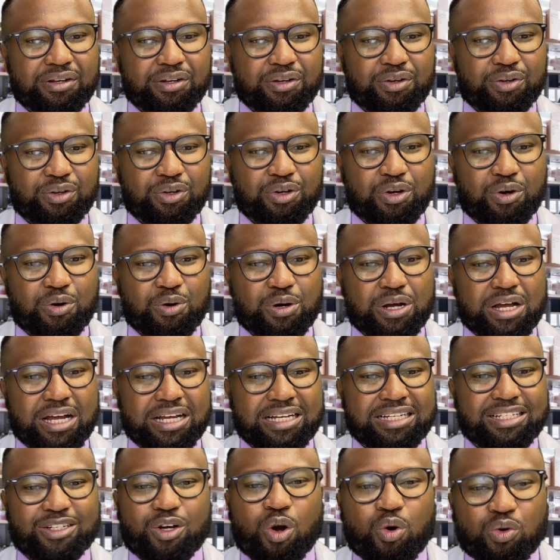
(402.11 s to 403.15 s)
You know,
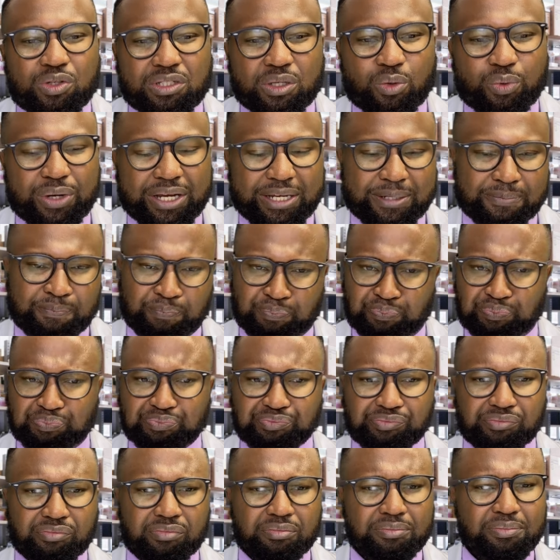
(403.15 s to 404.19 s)
it goes away.
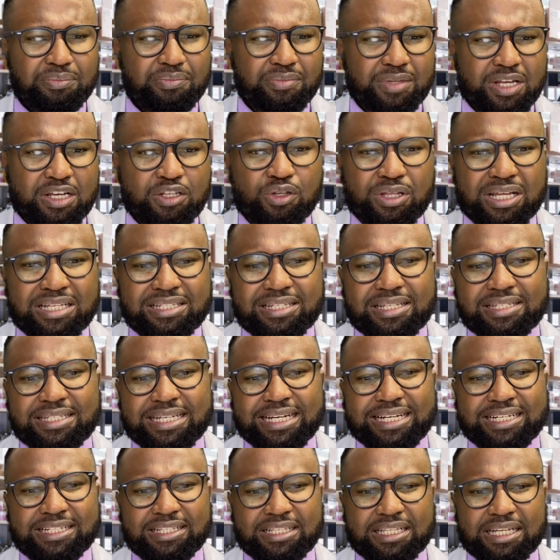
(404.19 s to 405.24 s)
So that's the
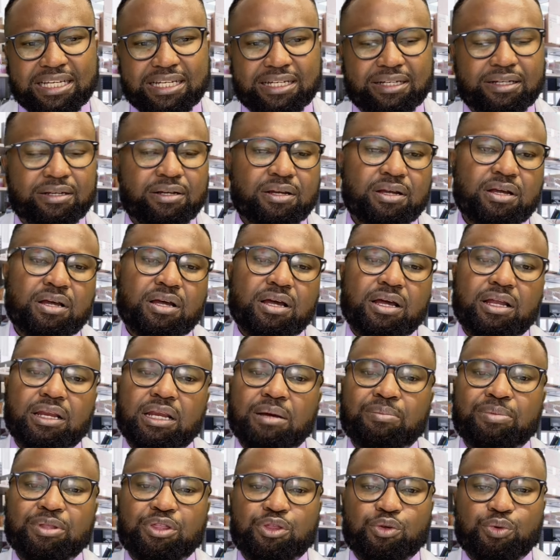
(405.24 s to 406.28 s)
second thing.
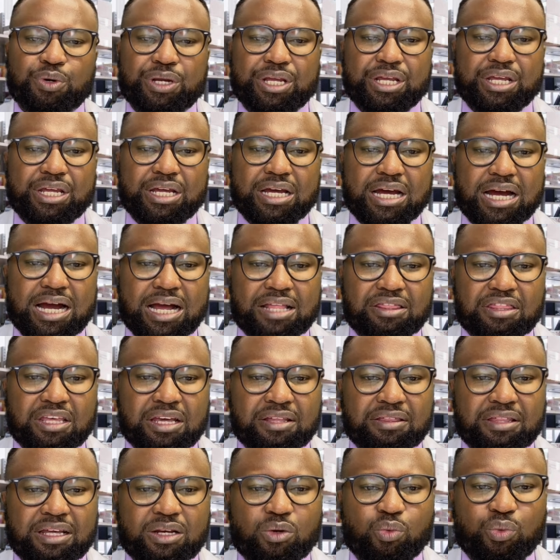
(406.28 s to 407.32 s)
Number three, I
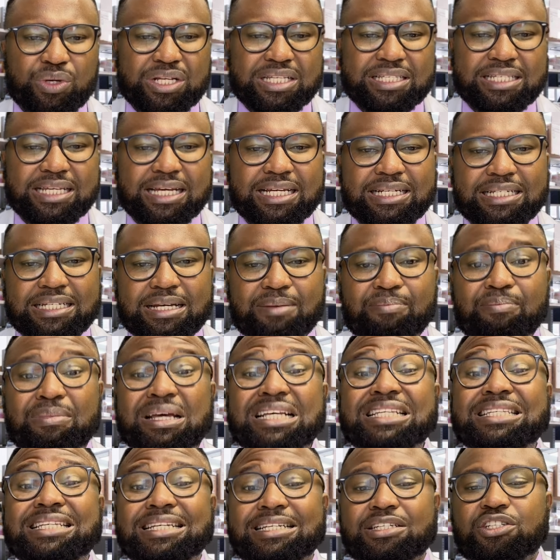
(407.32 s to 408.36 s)
think that we send a
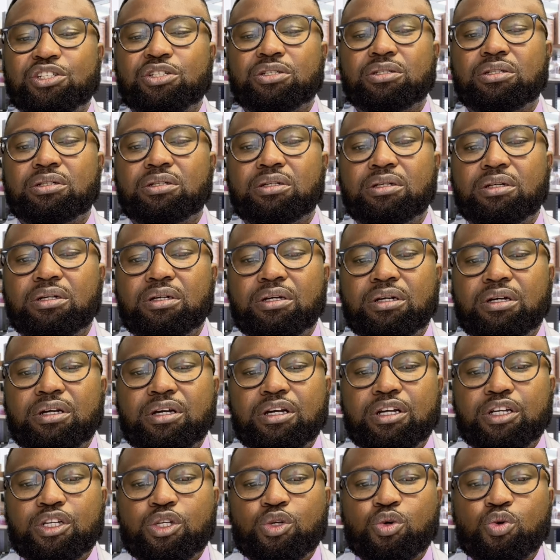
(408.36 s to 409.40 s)
message
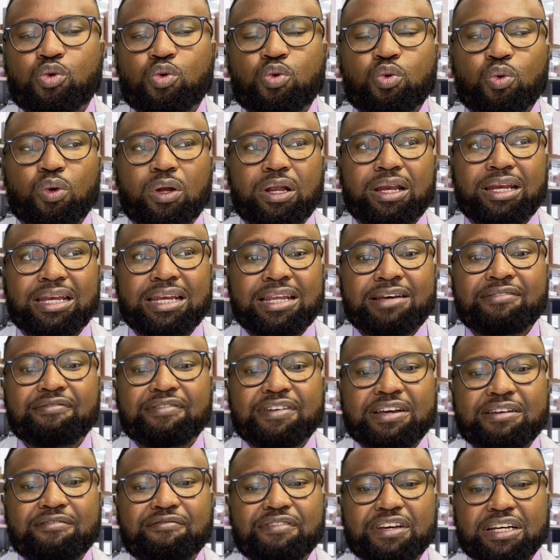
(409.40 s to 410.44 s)
to
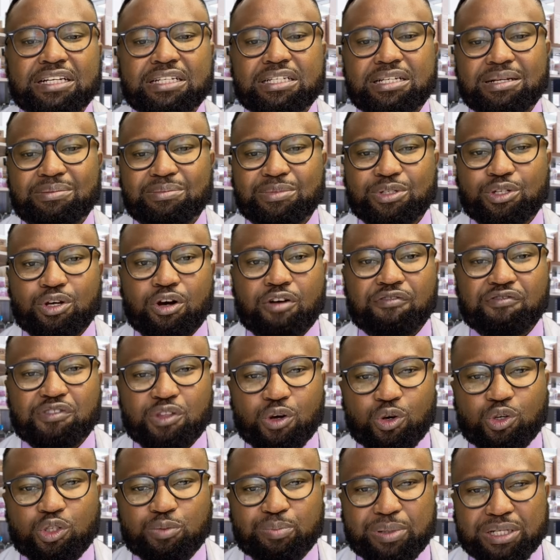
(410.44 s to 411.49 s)
living victims of
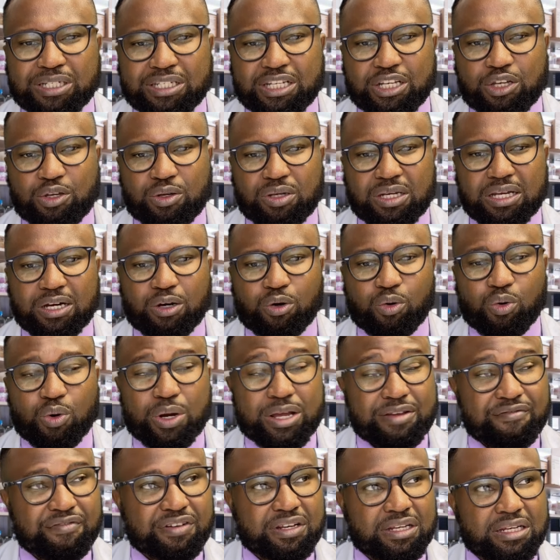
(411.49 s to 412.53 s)
those particular, or
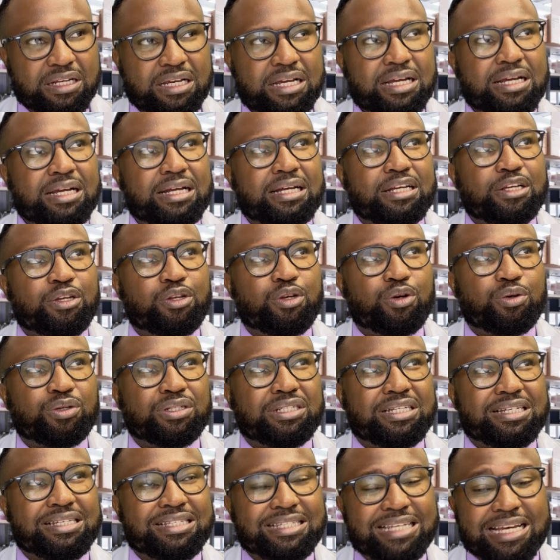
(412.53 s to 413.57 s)
even, you know,
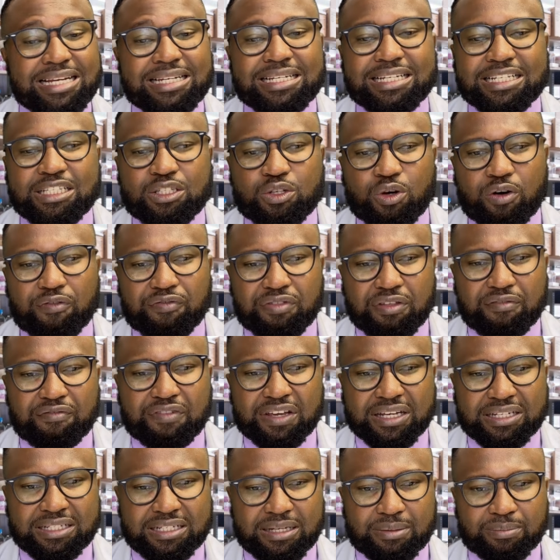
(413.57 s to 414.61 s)
descendants of the
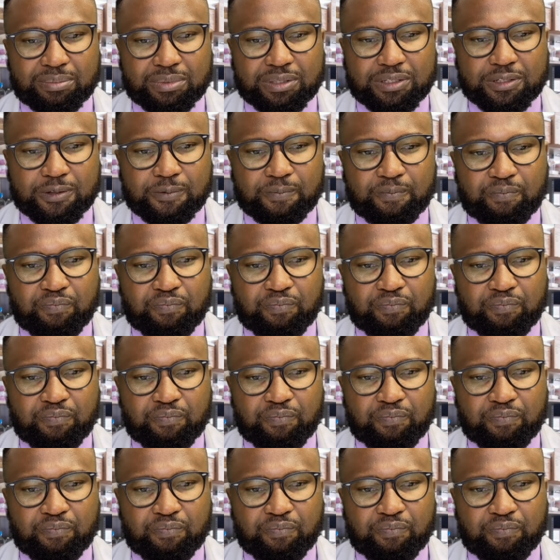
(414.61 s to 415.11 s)
victims,